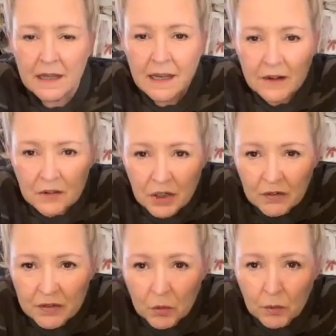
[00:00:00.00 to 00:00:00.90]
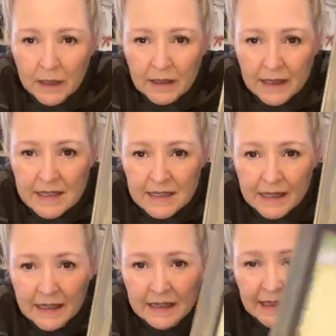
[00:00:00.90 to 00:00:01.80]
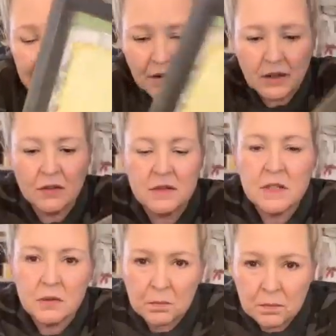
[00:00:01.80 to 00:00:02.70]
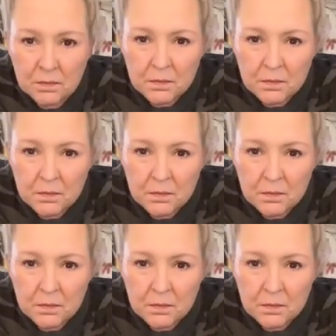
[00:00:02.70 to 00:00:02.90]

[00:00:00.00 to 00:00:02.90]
I don't know if the ring light's gonna allow you to.